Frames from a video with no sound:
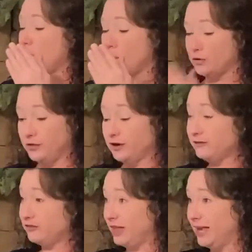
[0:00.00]
their
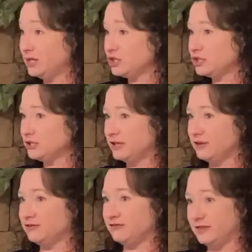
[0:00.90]
flesh,
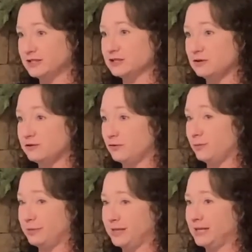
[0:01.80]
their physical
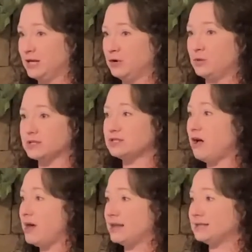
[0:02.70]
form being here was
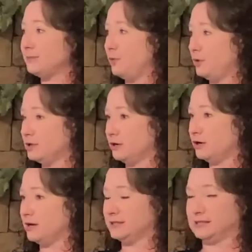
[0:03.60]
not as important to
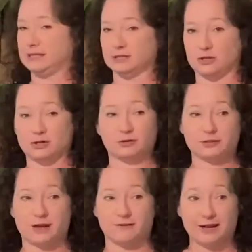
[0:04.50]
her as the eternal
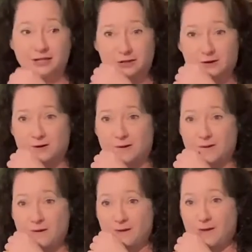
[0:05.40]
salvation.
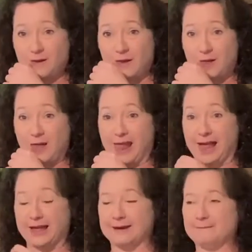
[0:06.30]
Yeah.
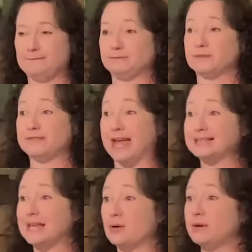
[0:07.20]
And
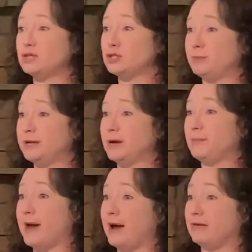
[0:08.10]
that's how we should be
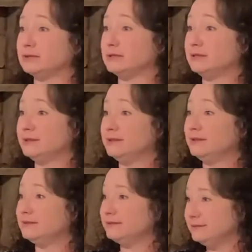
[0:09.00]
about
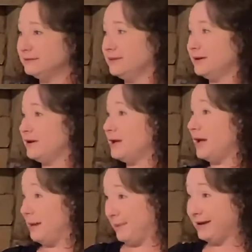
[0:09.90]

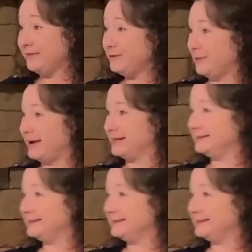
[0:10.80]
everybody.